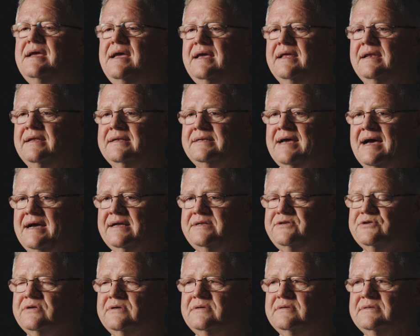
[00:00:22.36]
and a
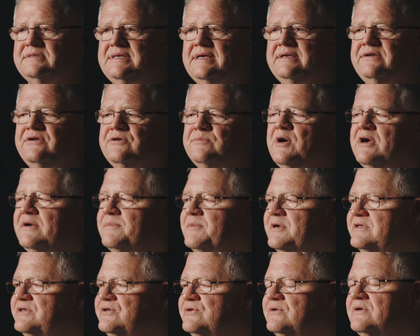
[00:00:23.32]
doctor said, "You're Mark
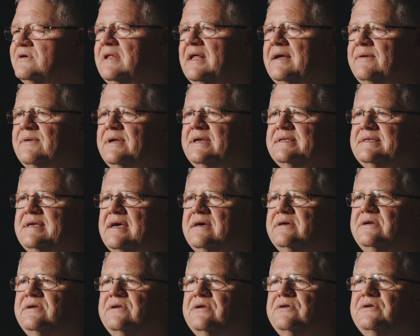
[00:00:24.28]
MacDougall, I want to
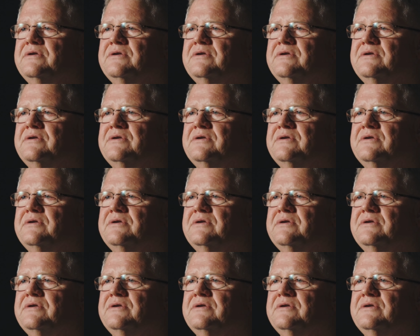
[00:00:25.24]
tell you